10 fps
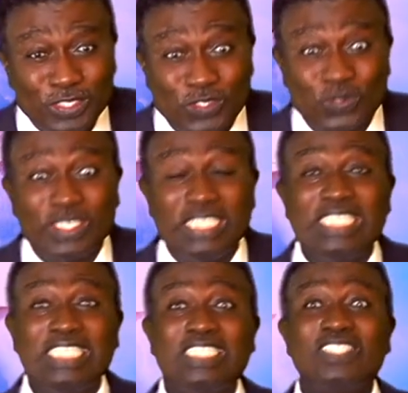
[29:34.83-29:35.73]
you
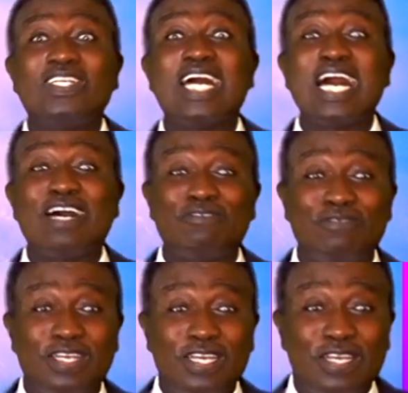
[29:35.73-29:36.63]
need to
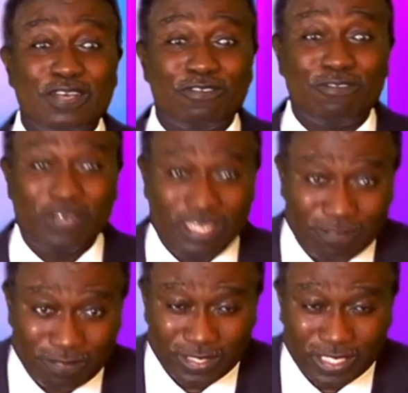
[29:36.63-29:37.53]
have
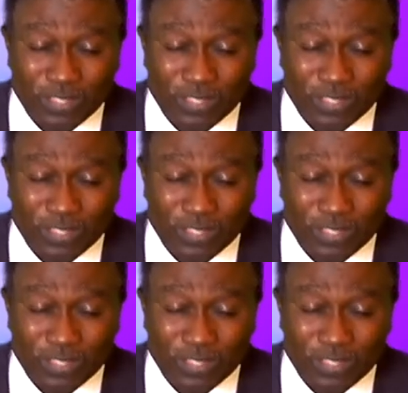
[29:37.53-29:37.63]
faith.